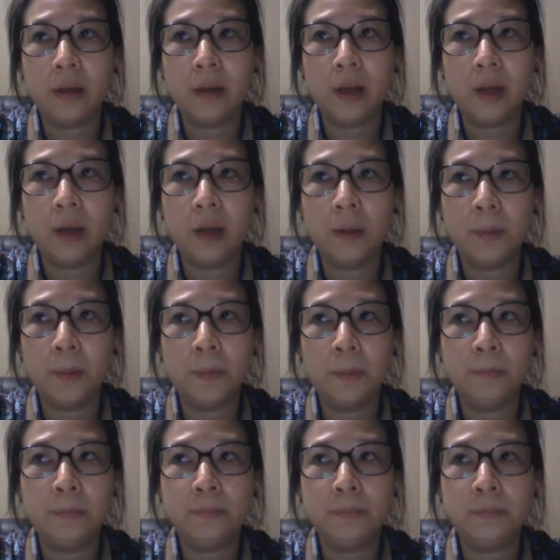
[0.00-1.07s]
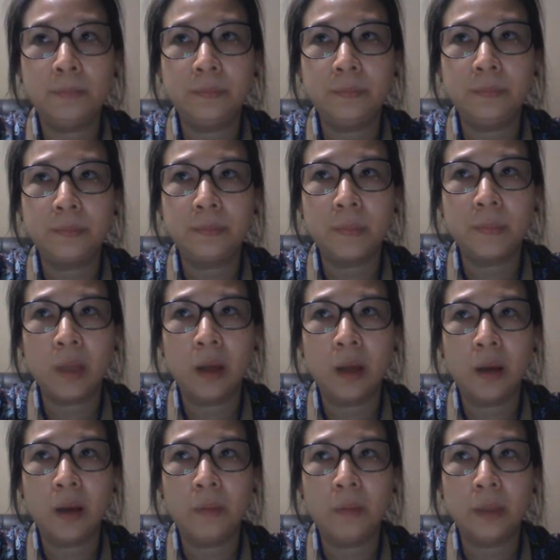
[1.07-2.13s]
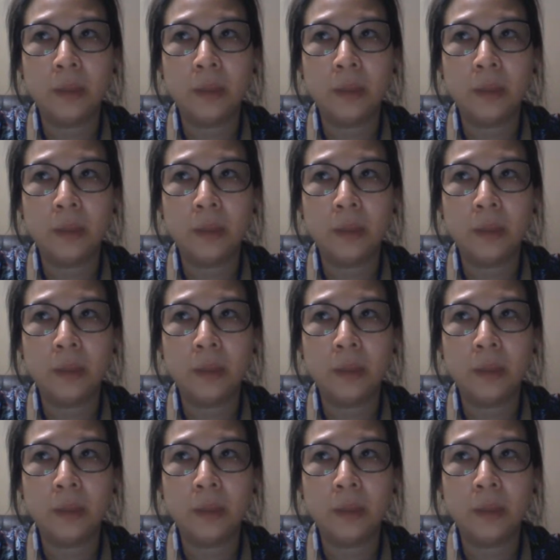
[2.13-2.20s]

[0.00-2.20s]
uh, what